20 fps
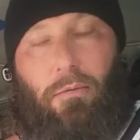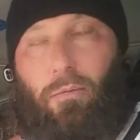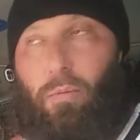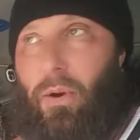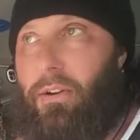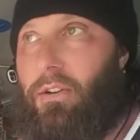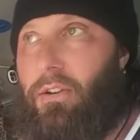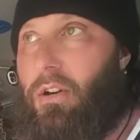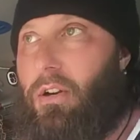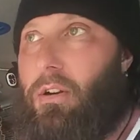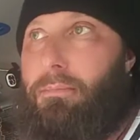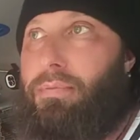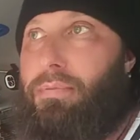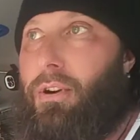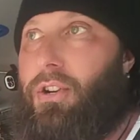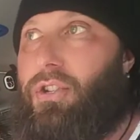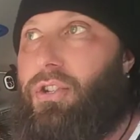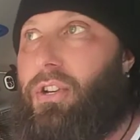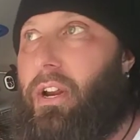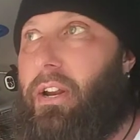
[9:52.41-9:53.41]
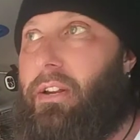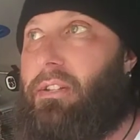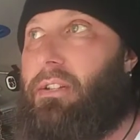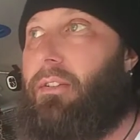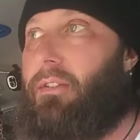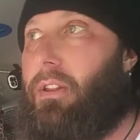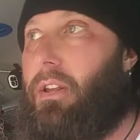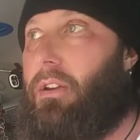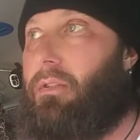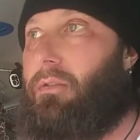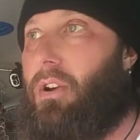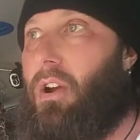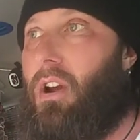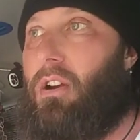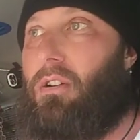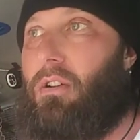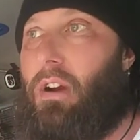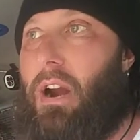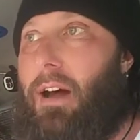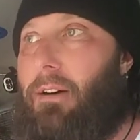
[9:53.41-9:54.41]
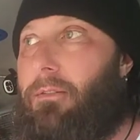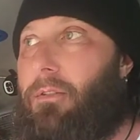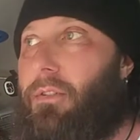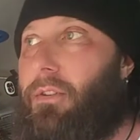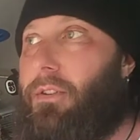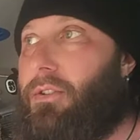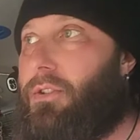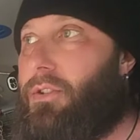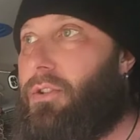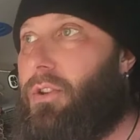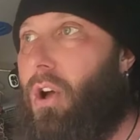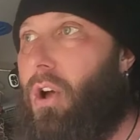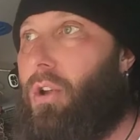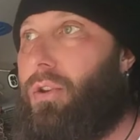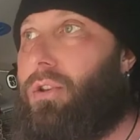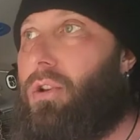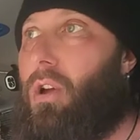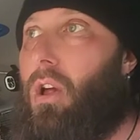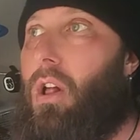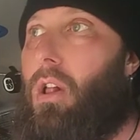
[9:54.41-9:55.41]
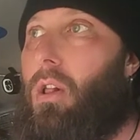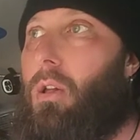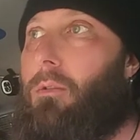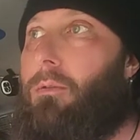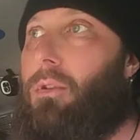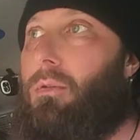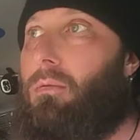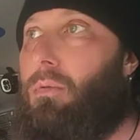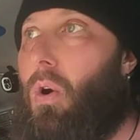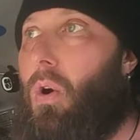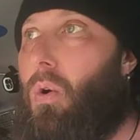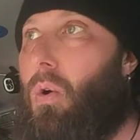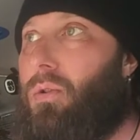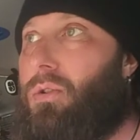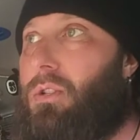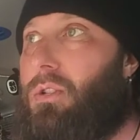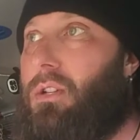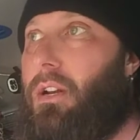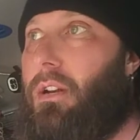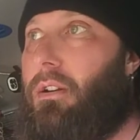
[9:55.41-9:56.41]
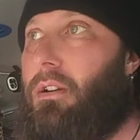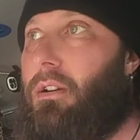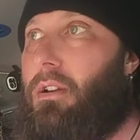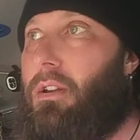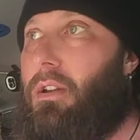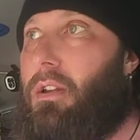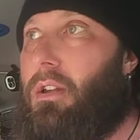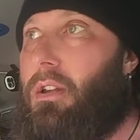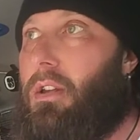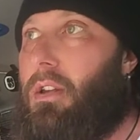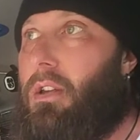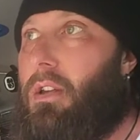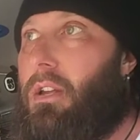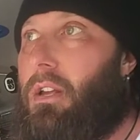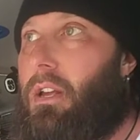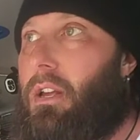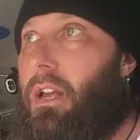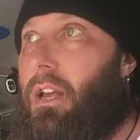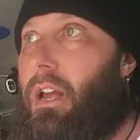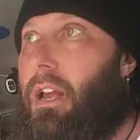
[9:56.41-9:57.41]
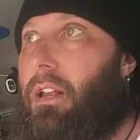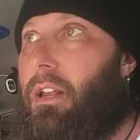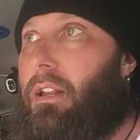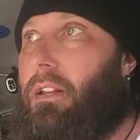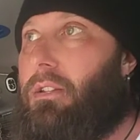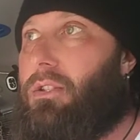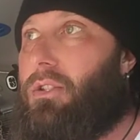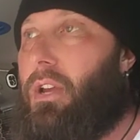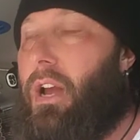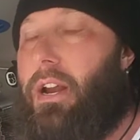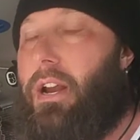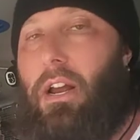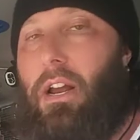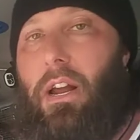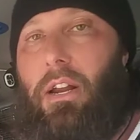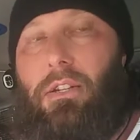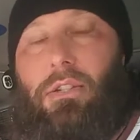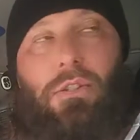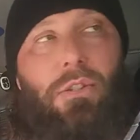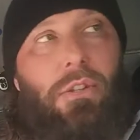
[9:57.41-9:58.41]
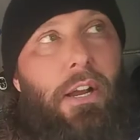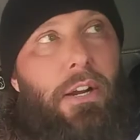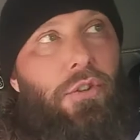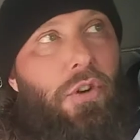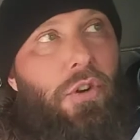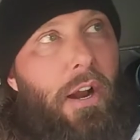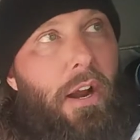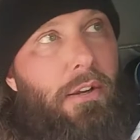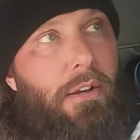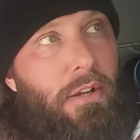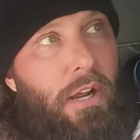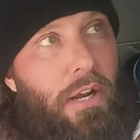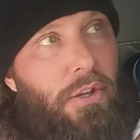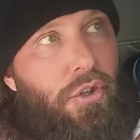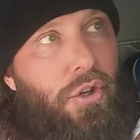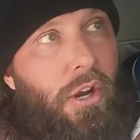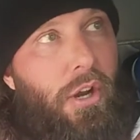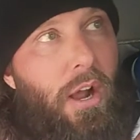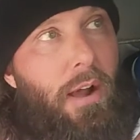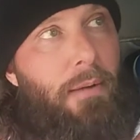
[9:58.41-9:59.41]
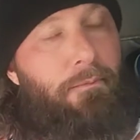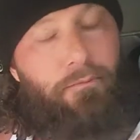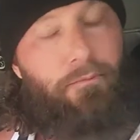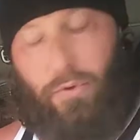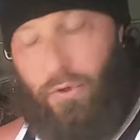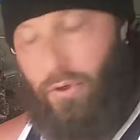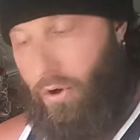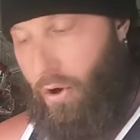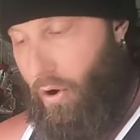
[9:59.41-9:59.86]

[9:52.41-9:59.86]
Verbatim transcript: winter depreciates everything. We got gravel and salt all over the roads and eh, I, I, I try to touch it up.